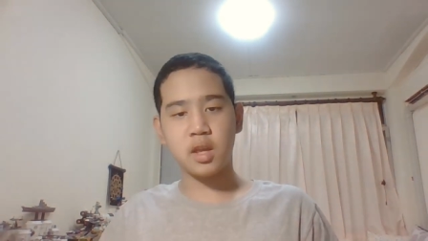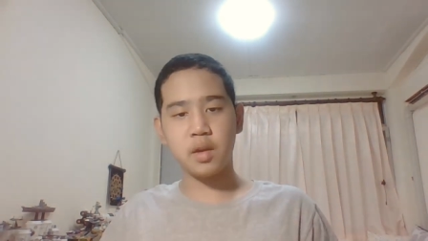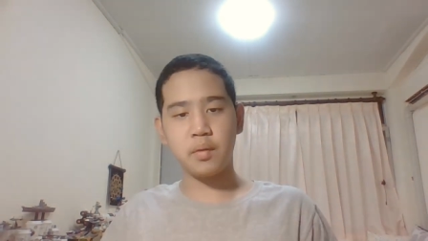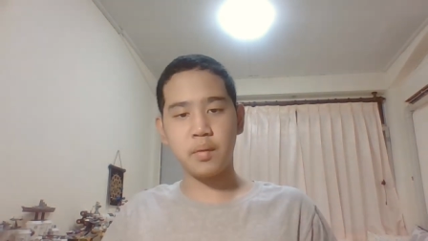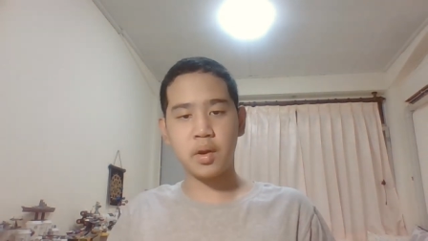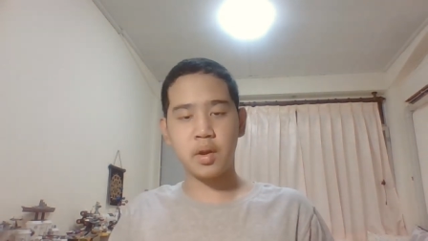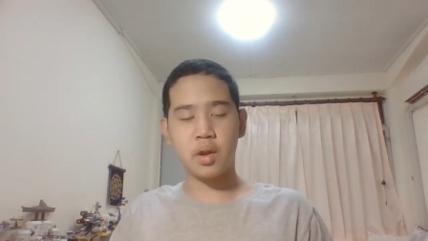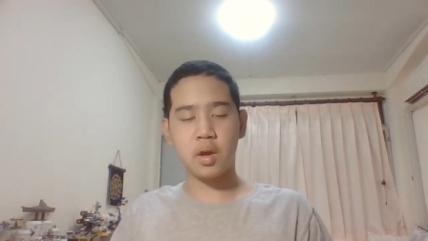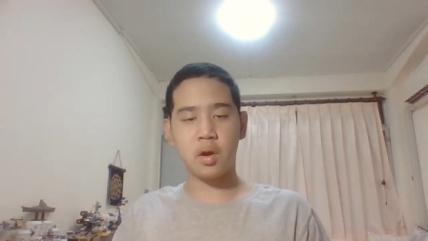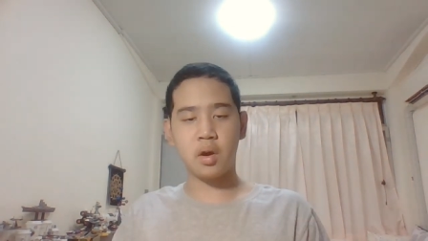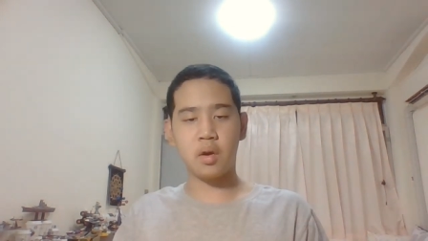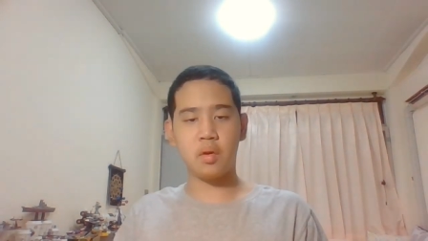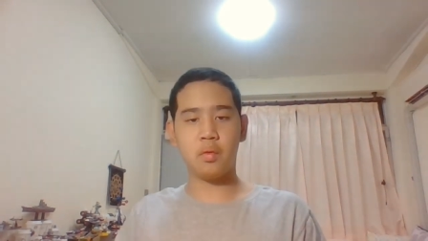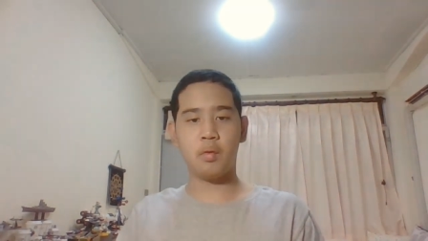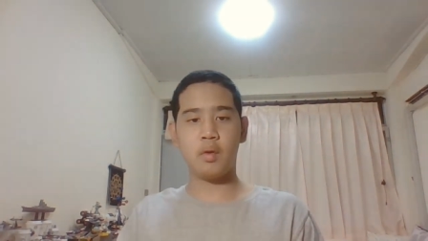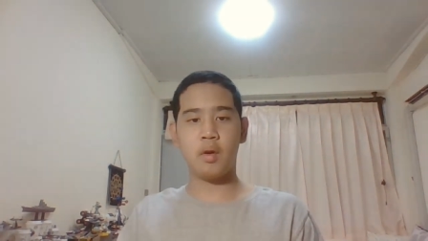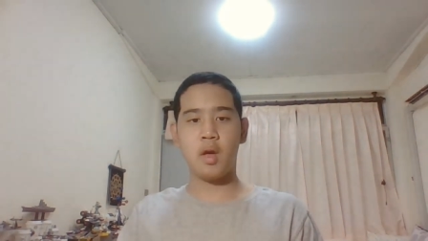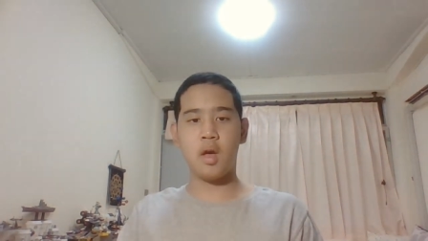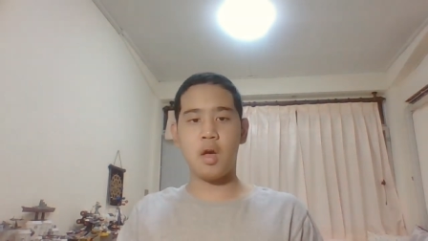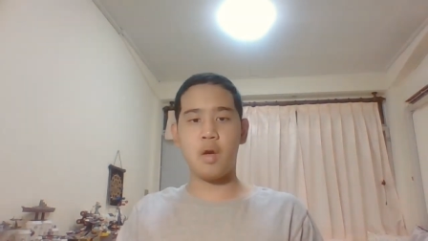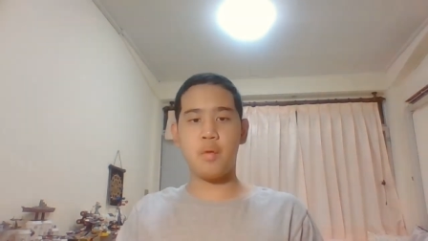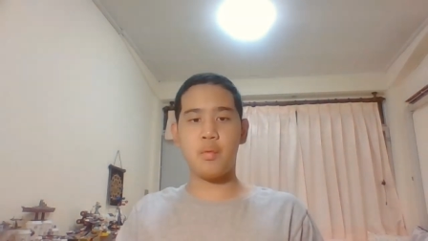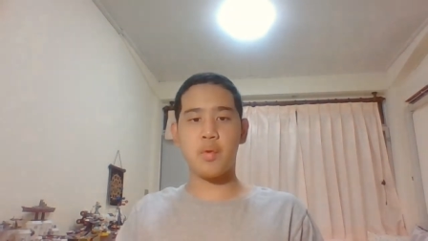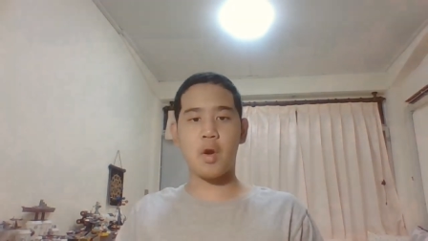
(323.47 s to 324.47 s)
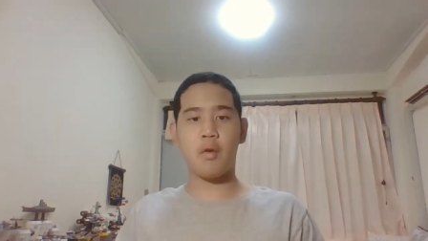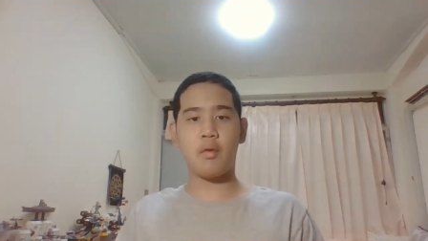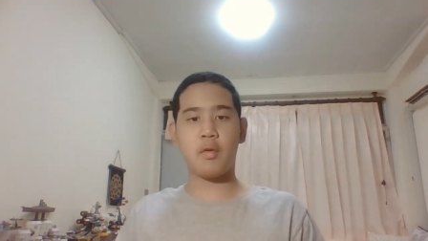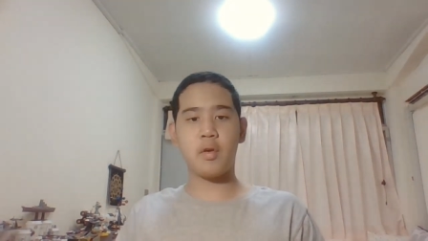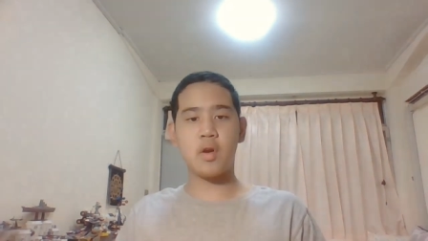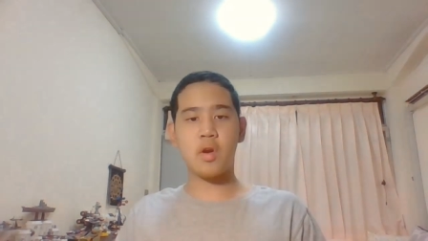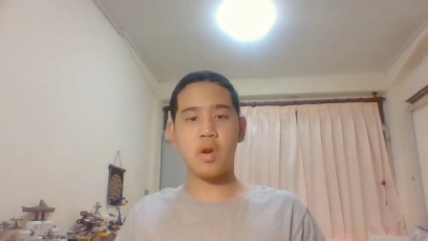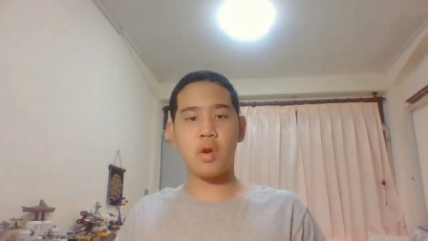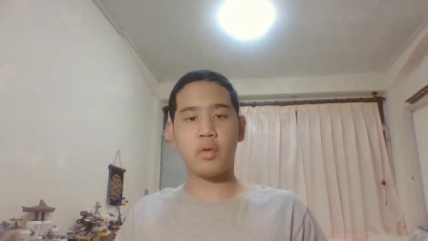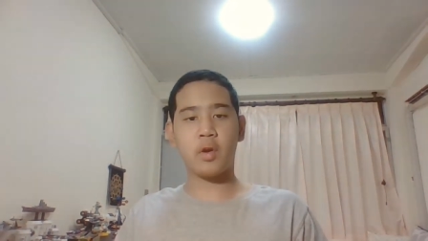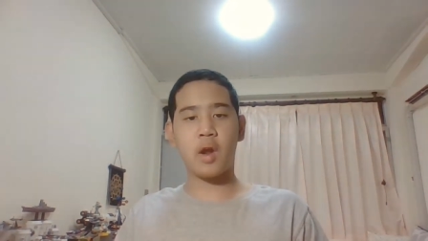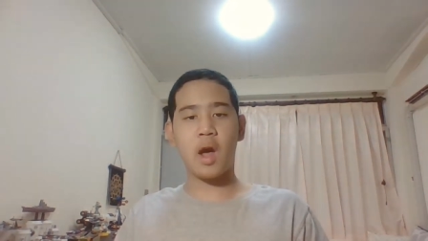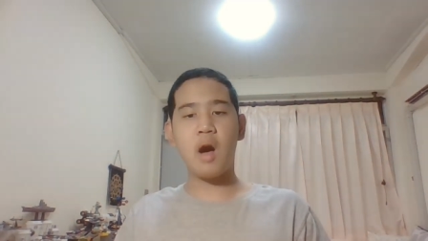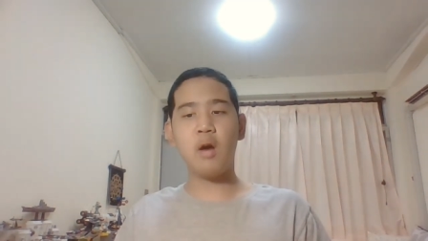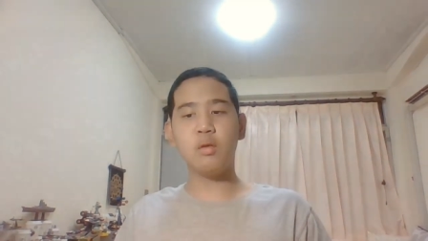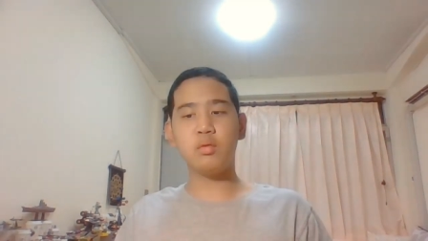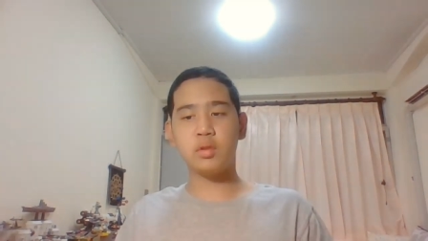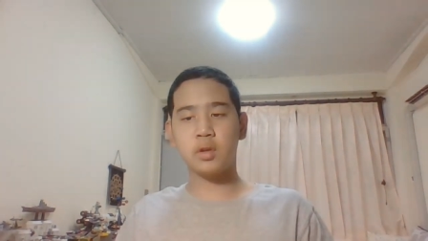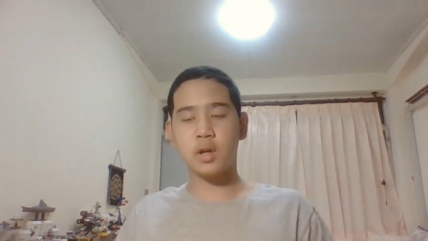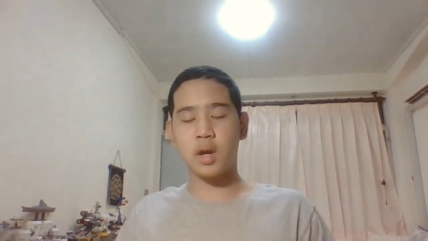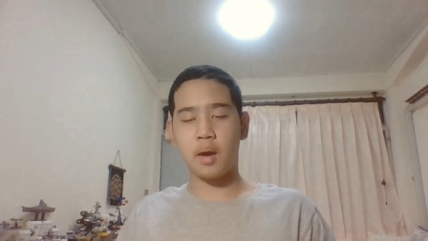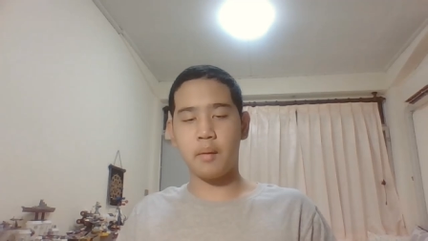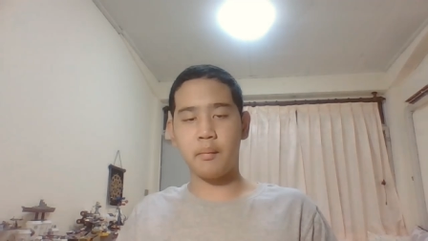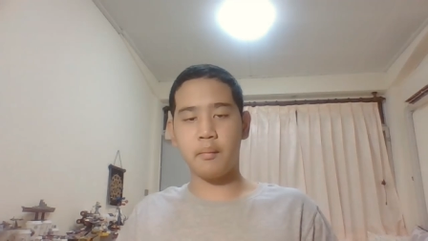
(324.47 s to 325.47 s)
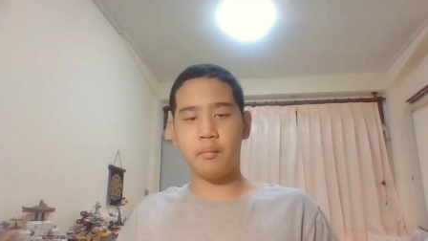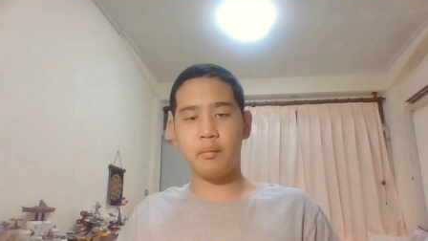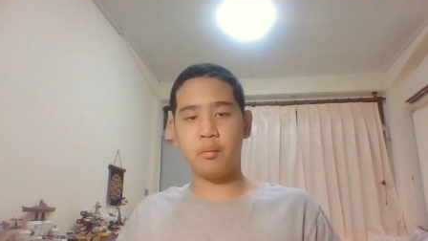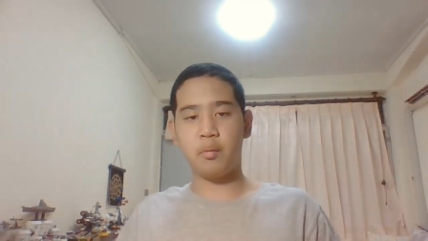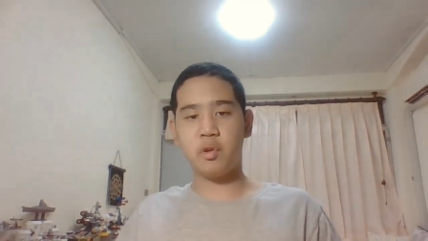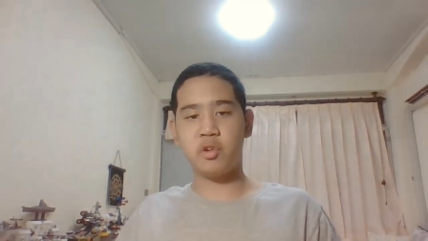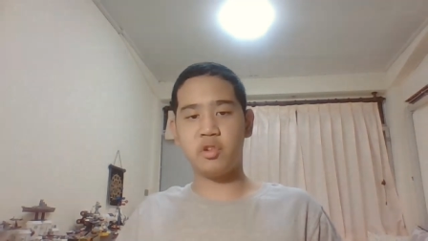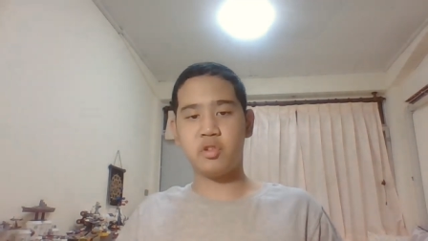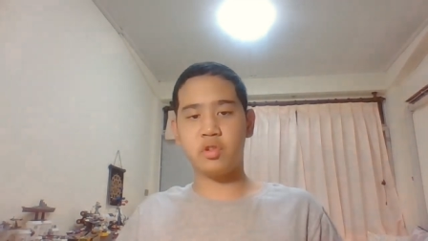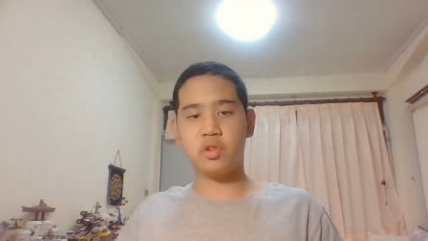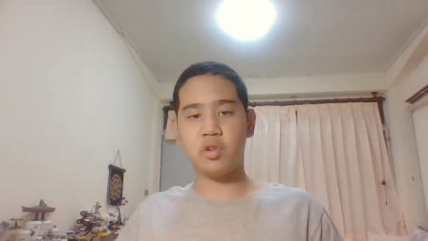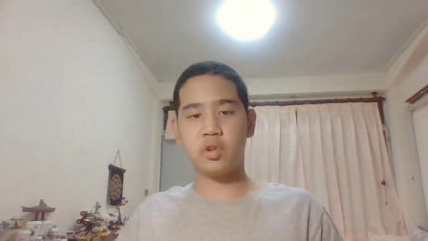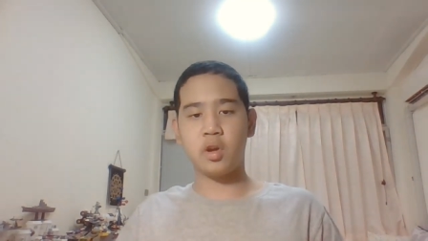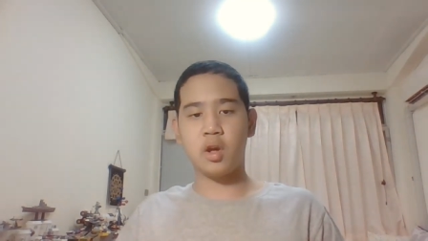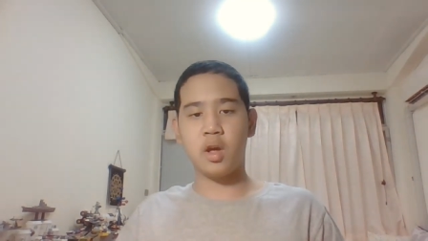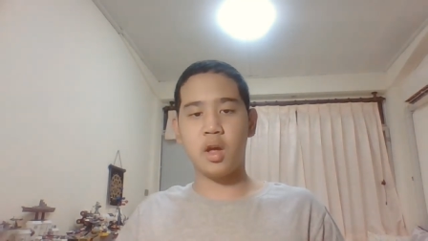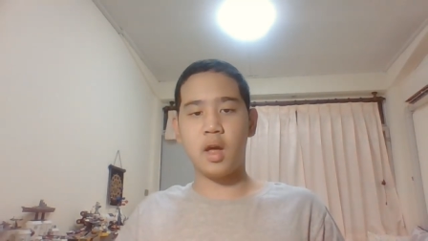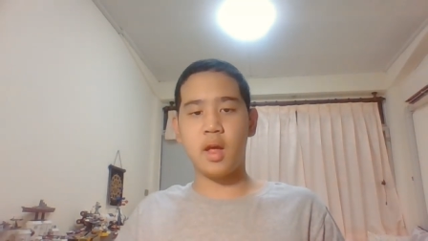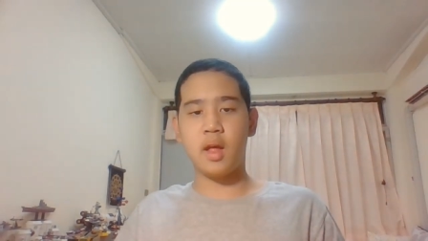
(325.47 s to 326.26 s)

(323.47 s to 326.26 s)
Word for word: even though we already know the outcome, which